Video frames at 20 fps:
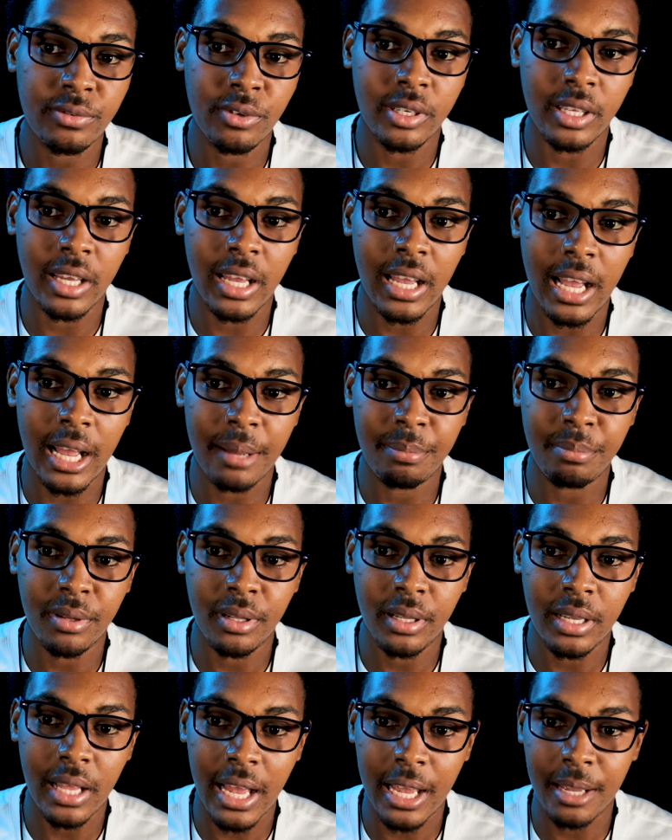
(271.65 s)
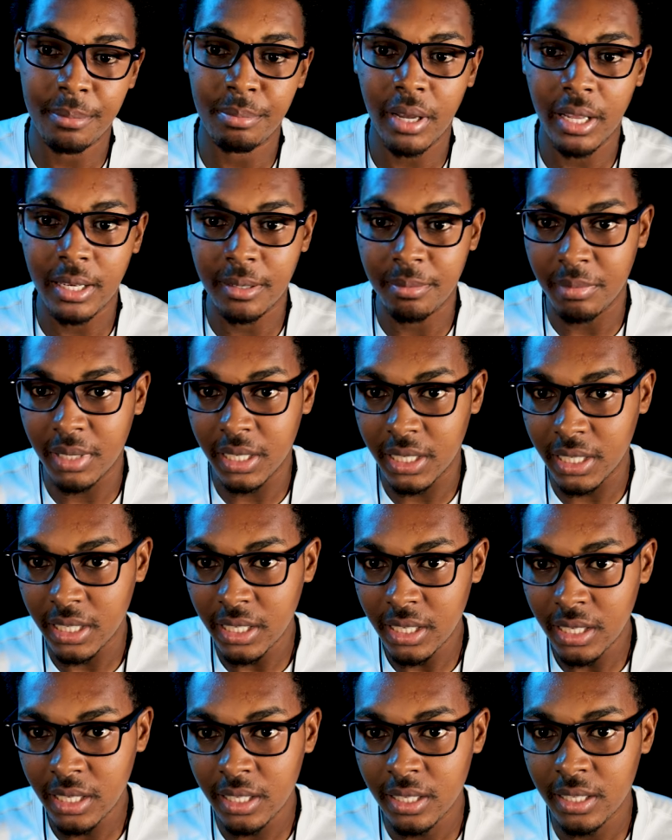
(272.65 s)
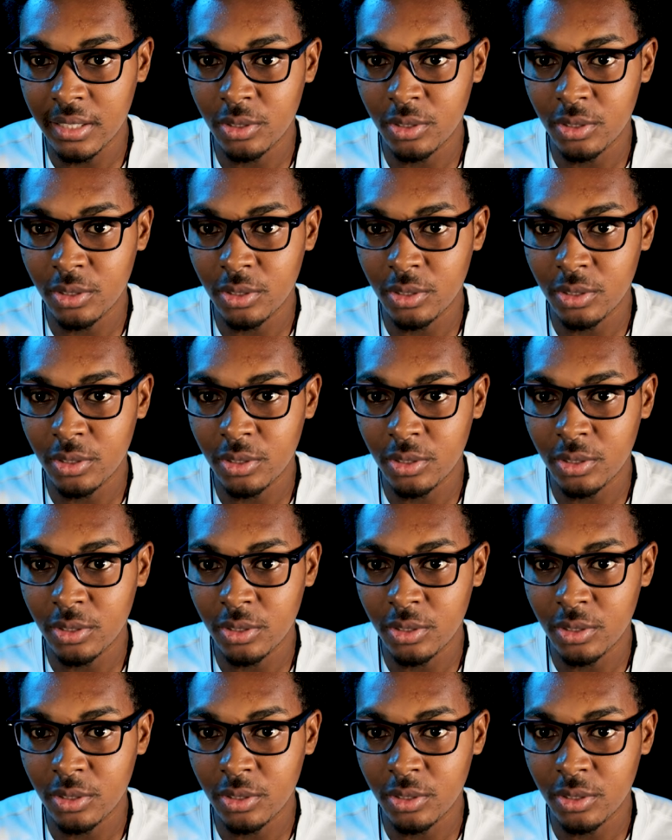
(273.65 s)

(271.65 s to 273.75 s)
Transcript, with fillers: for the Apple iPad mini